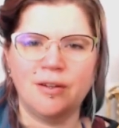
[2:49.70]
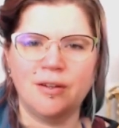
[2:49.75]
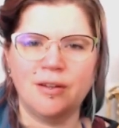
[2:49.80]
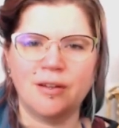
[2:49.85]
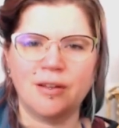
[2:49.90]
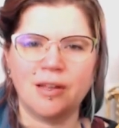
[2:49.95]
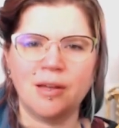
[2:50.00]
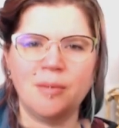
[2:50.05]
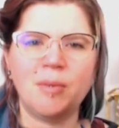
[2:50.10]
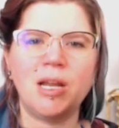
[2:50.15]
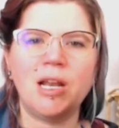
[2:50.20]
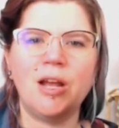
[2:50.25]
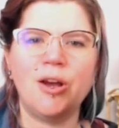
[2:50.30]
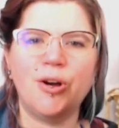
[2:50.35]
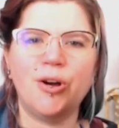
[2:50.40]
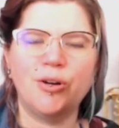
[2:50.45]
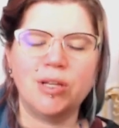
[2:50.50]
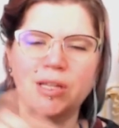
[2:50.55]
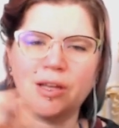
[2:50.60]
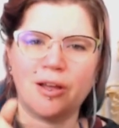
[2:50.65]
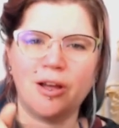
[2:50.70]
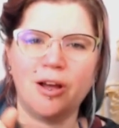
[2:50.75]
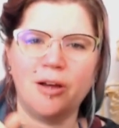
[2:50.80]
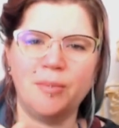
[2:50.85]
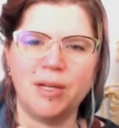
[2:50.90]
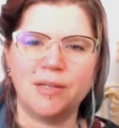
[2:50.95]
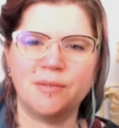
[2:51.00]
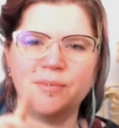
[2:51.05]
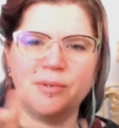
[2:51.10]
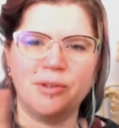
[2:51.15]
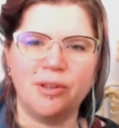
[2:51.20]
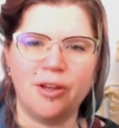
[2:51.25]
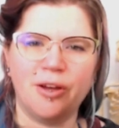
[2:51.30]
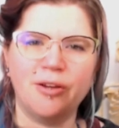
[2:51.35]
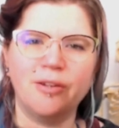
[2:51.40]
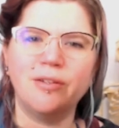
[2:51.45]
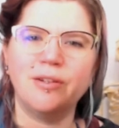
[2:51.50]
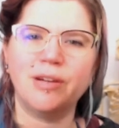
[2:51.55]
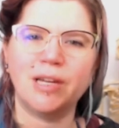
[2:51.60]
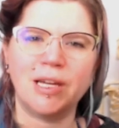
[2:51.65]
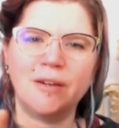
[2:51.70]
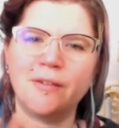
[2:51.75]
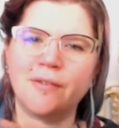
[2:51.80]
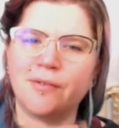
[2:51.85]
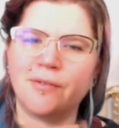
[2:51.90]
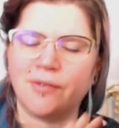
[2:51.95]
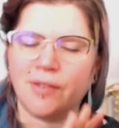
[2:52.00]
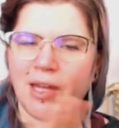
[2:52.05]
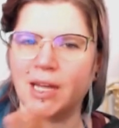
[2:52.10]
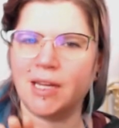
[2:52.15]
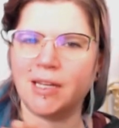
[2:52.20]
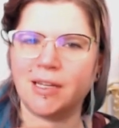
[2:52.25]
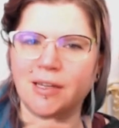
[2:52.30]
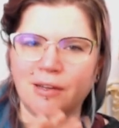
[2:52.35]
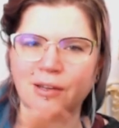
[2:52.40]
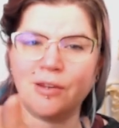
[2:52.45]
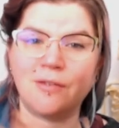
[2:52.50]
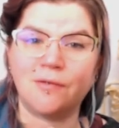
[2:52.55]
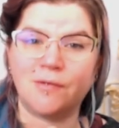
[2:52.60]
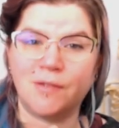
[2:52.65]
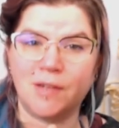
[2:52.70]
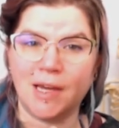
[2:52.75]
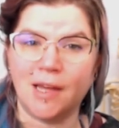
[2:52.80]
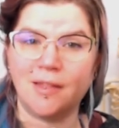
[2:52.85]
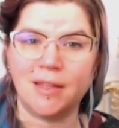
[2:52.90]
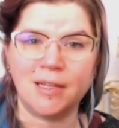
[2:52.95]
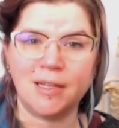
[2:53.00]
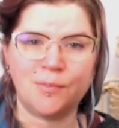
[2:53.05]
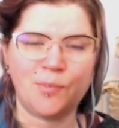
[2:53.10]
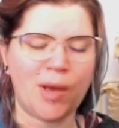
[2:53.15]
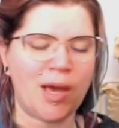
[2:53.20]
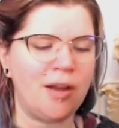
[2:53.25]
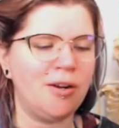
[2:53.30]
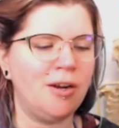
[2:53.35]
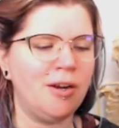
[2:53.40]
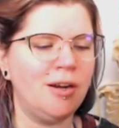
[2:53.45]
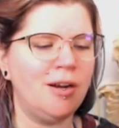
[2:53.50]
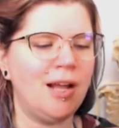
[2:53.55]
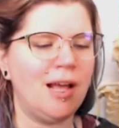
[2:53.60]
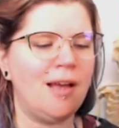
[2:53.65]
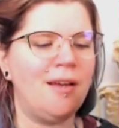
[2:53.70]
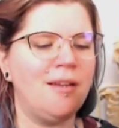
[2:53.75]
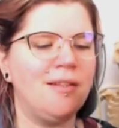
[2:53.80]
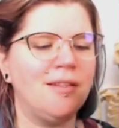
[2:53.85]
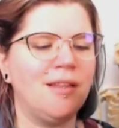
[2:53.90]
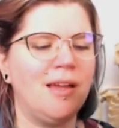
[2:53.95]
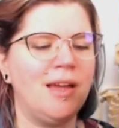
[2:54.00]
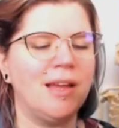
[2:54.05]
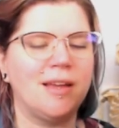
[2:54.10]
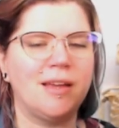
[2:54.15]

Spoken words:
Let me know in the comments below if you've done this pattern and